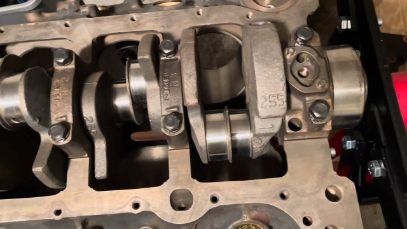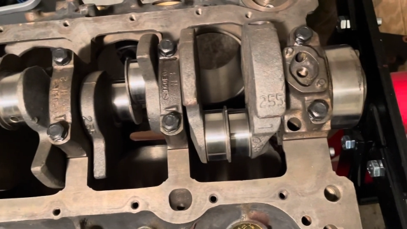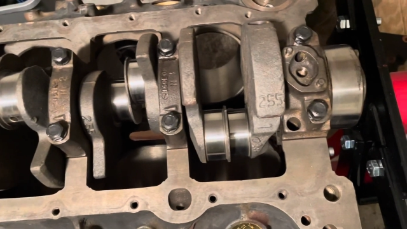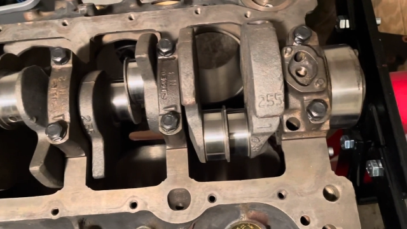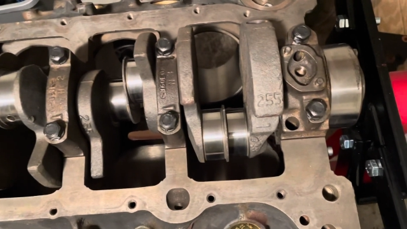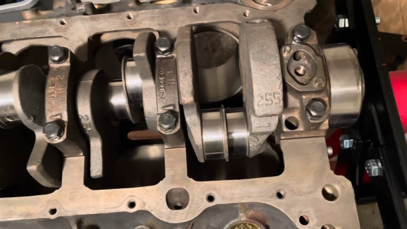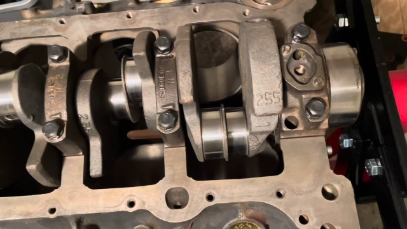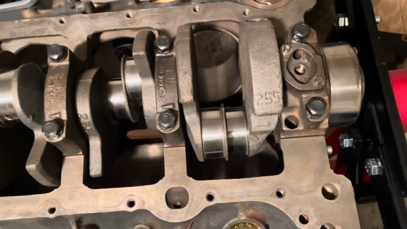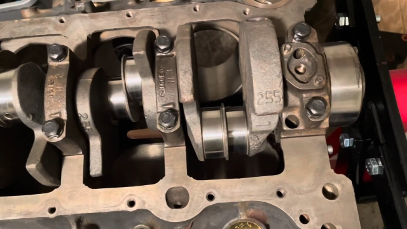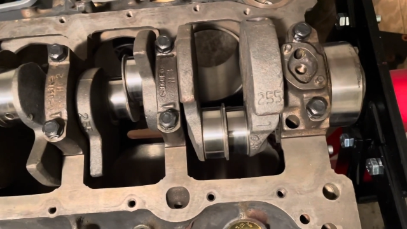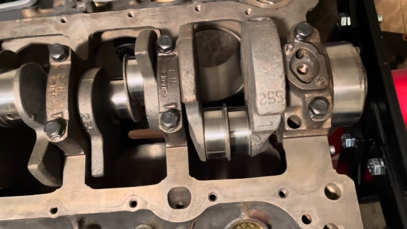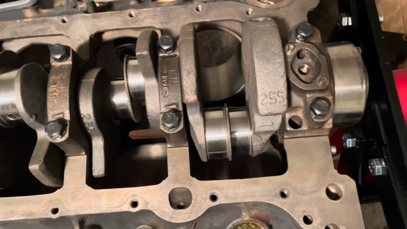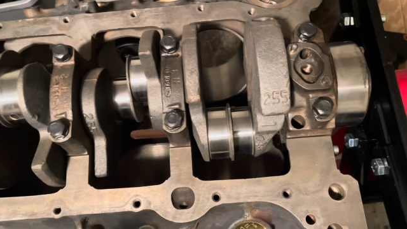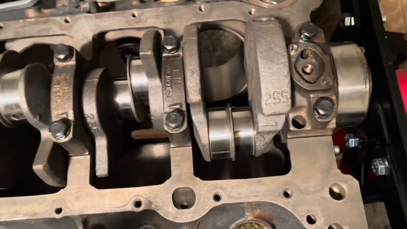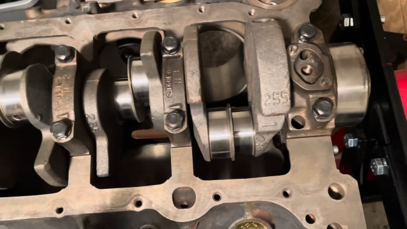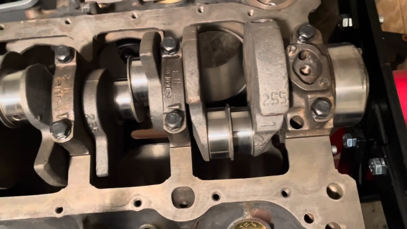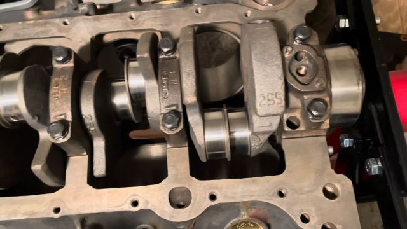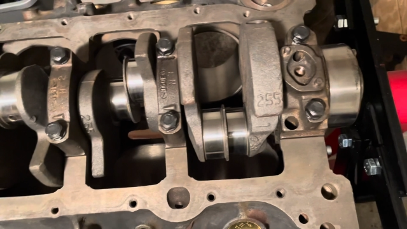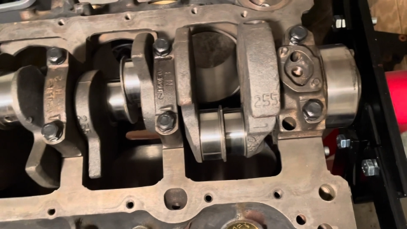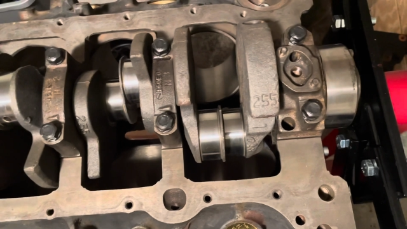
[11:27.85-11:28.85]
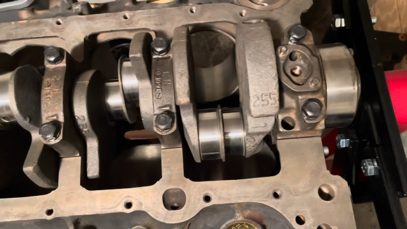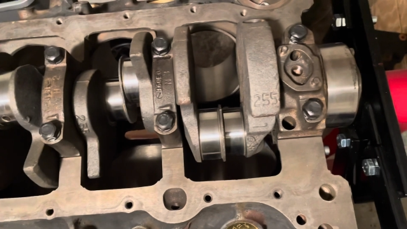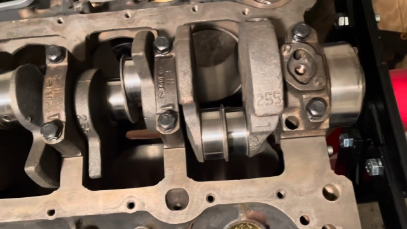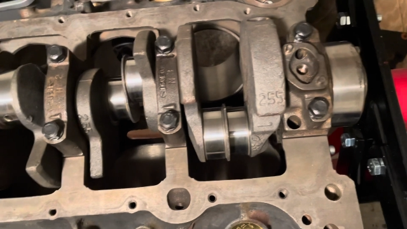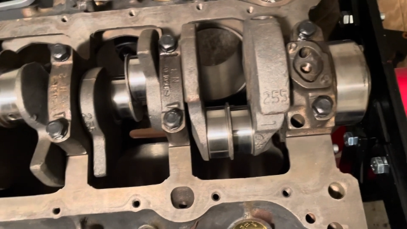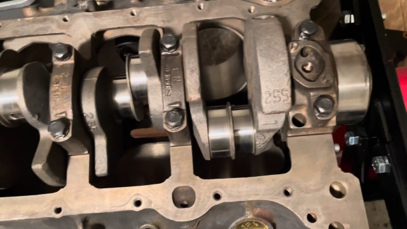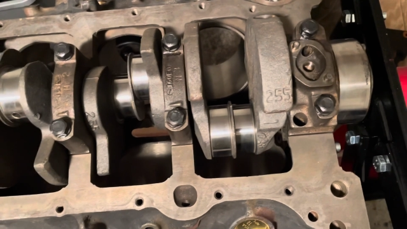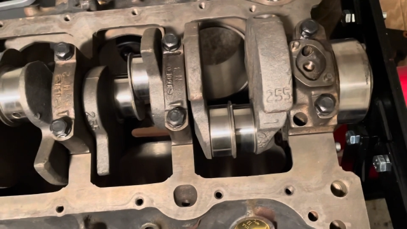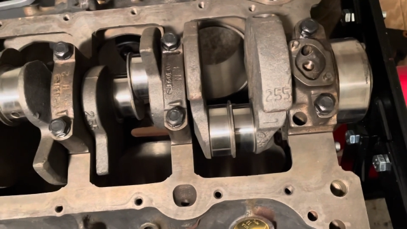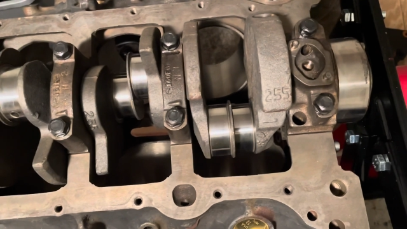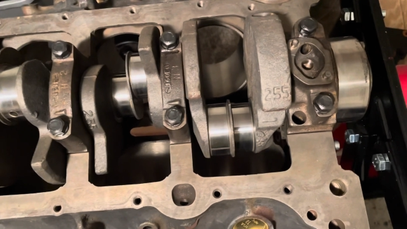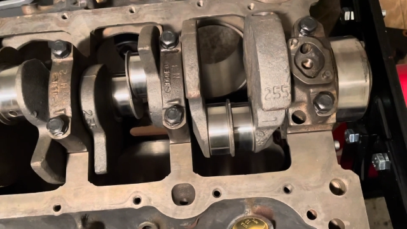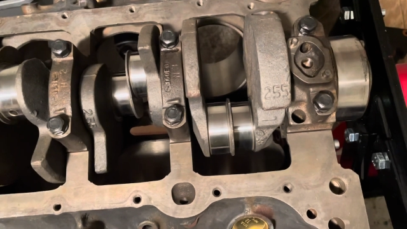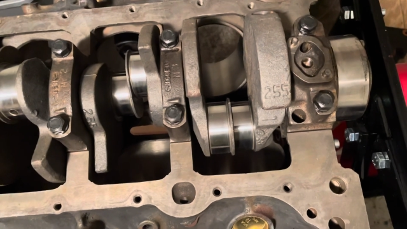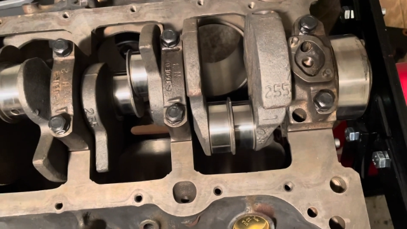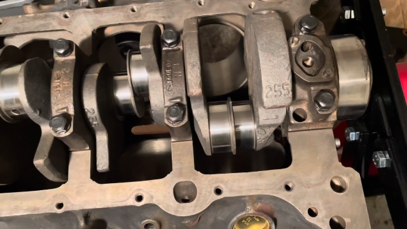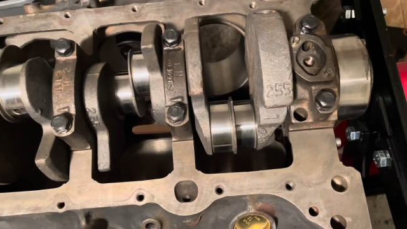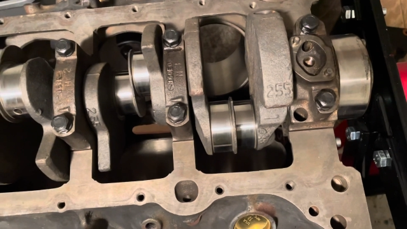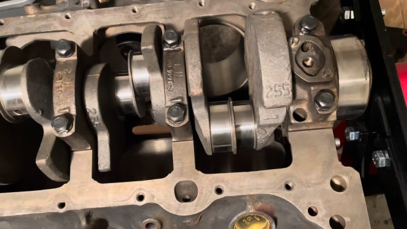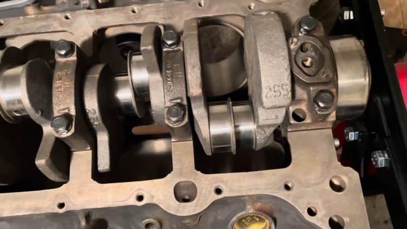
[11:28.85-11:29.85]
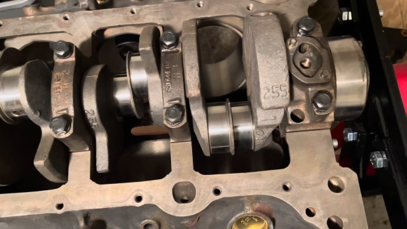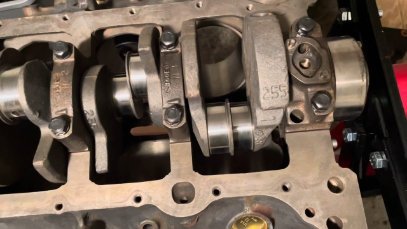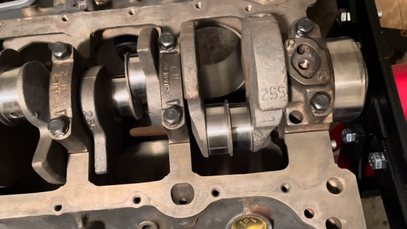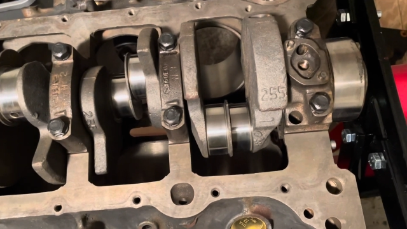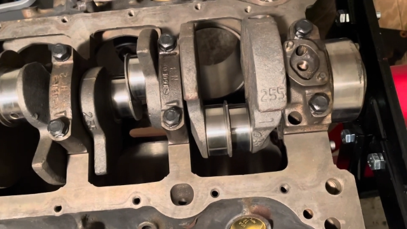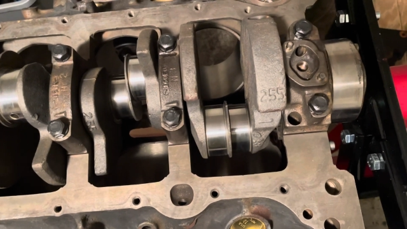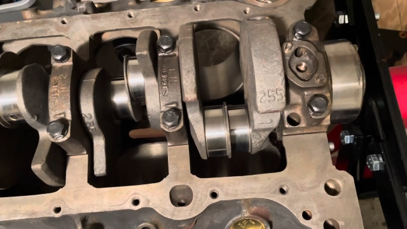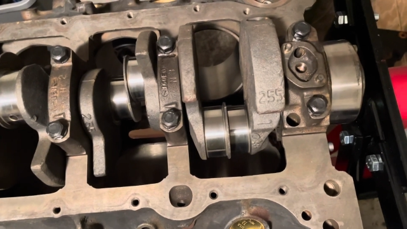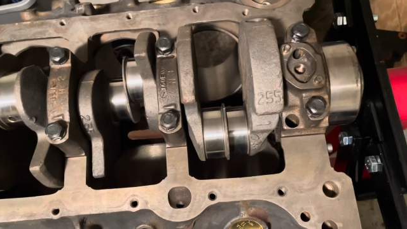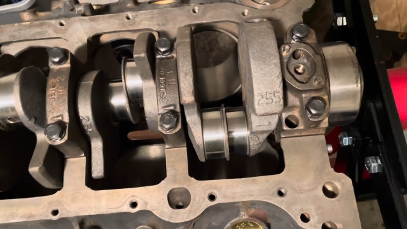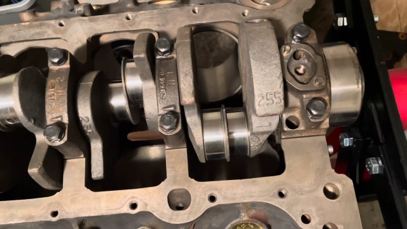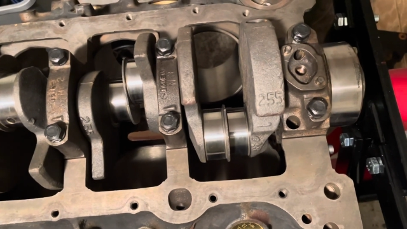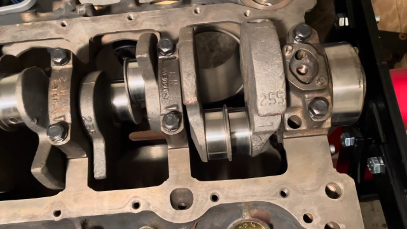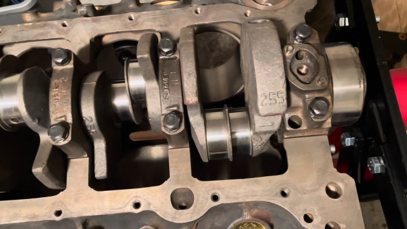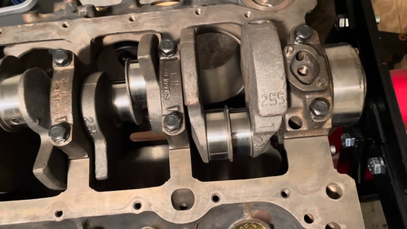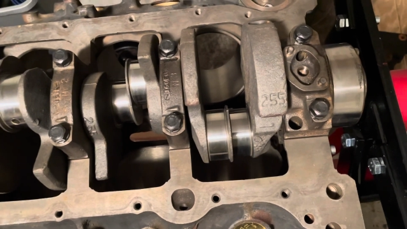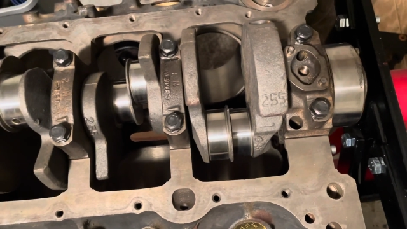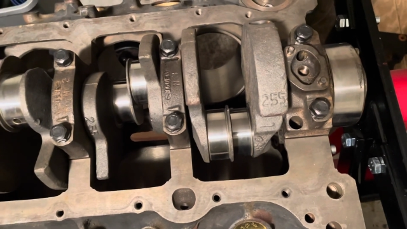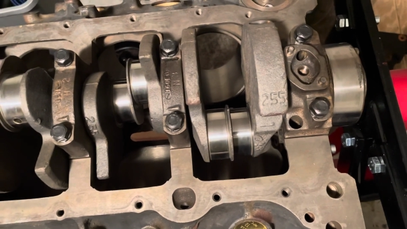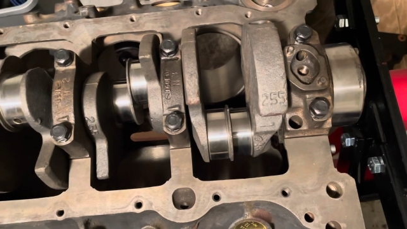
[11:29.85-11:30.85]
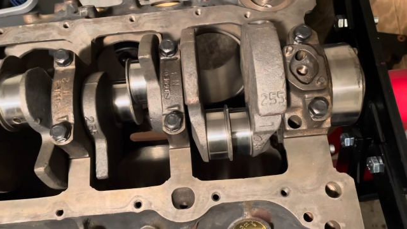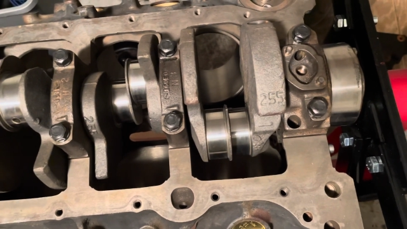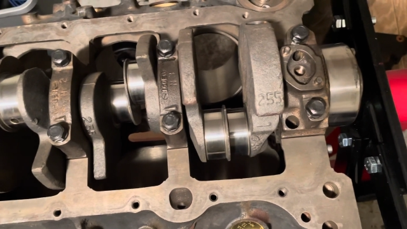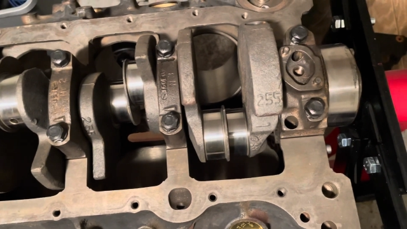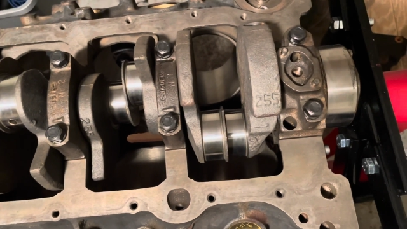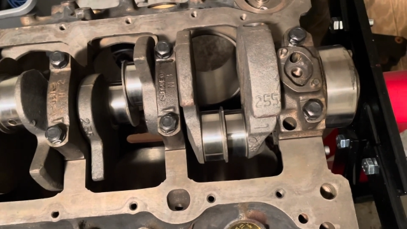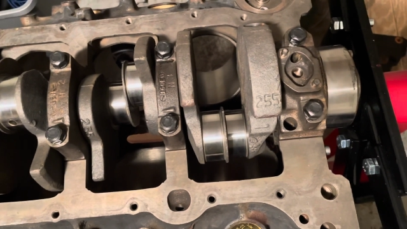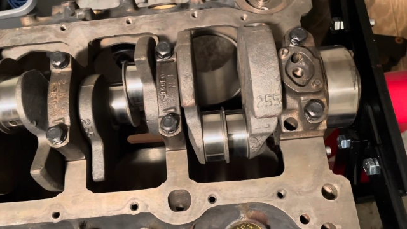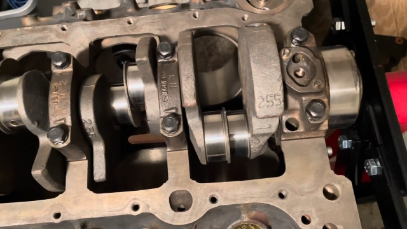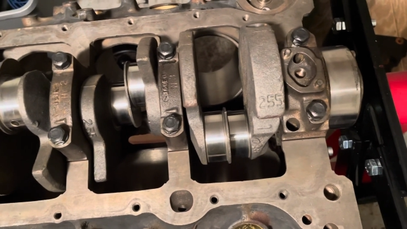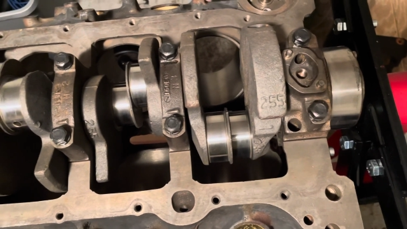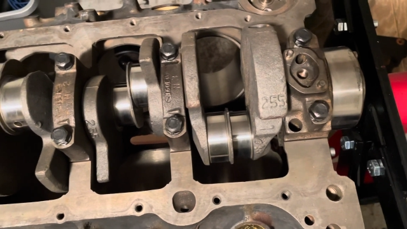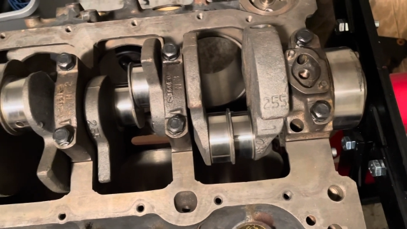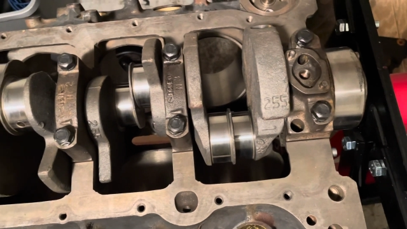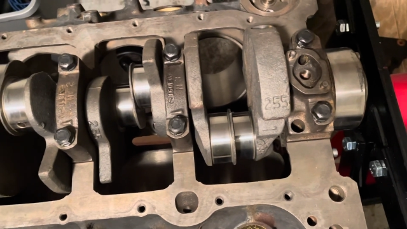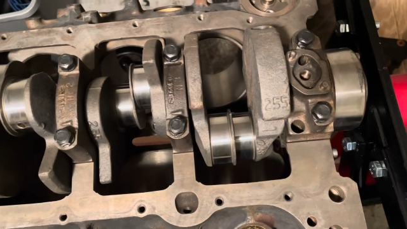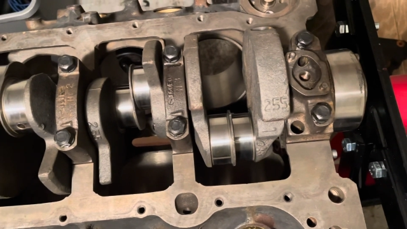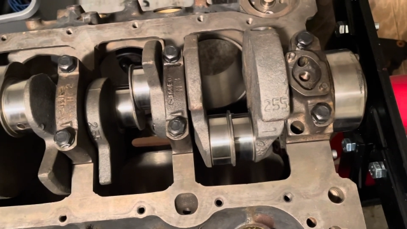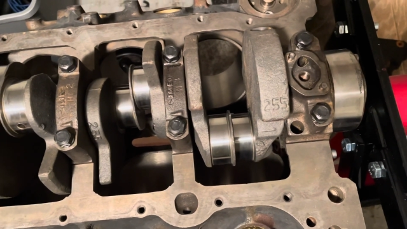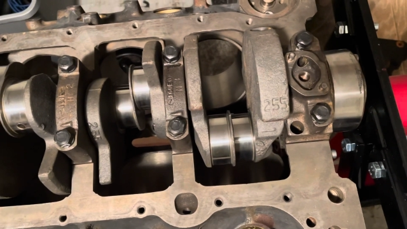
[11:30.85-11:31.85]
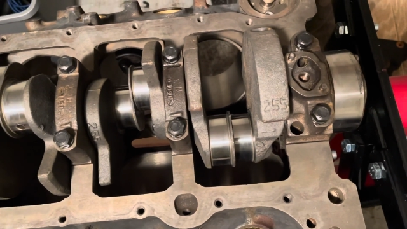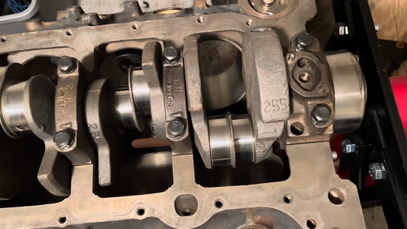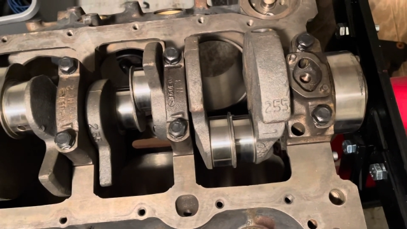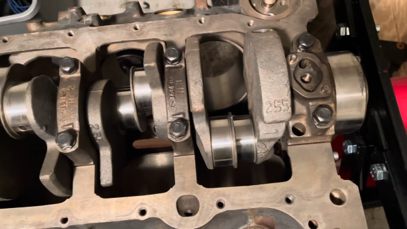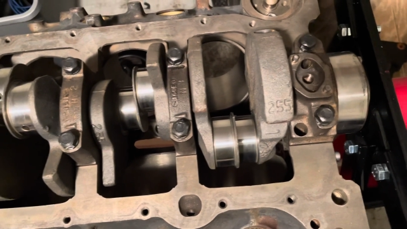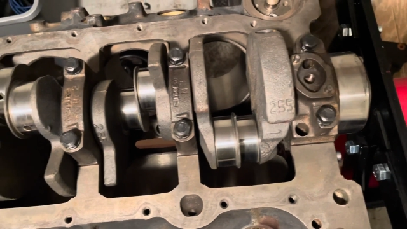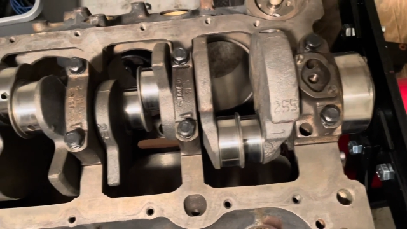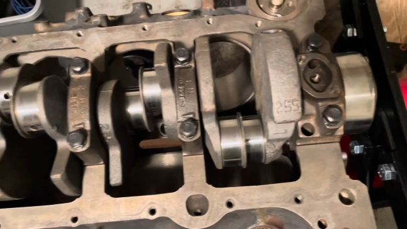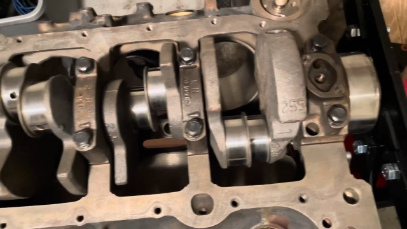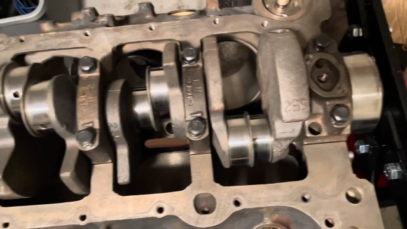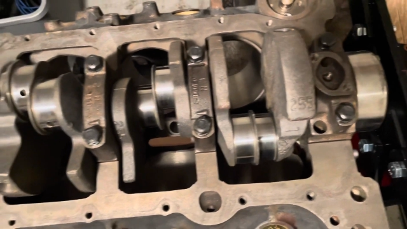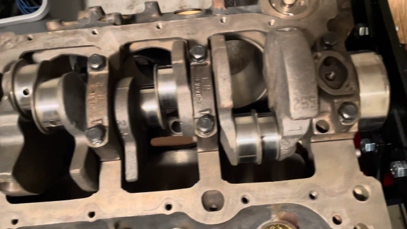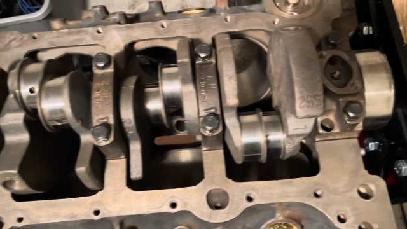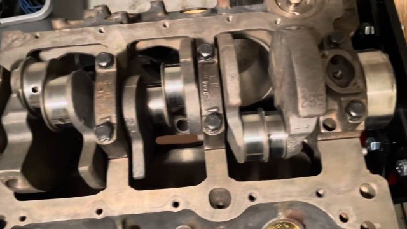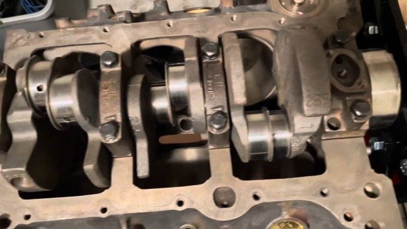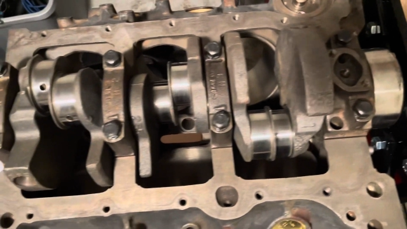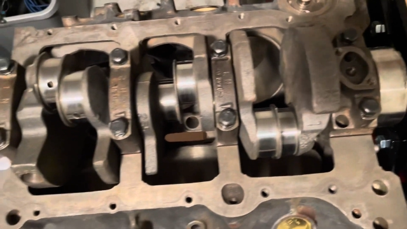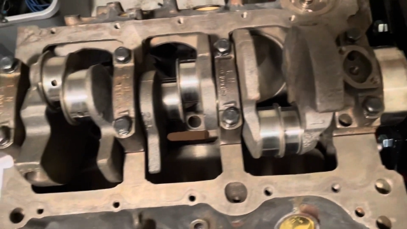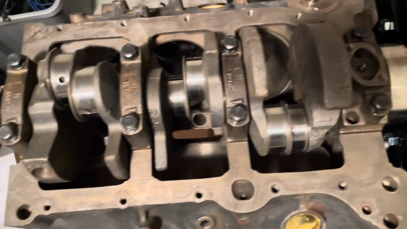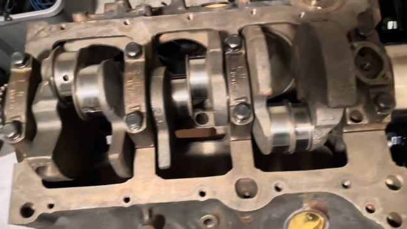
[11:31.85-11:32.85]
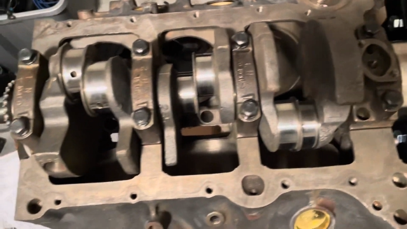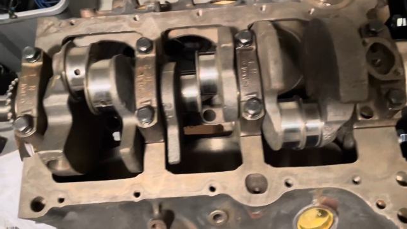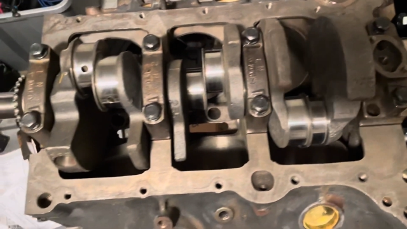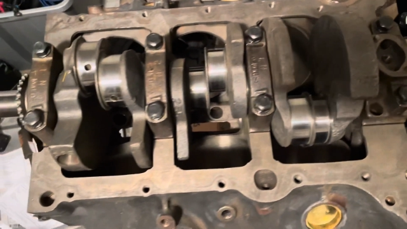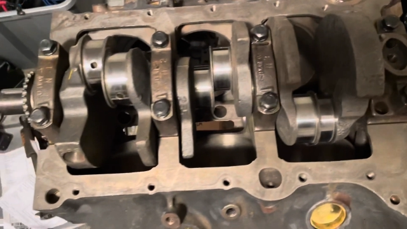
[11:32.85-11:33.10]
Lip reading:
(no speaker visible)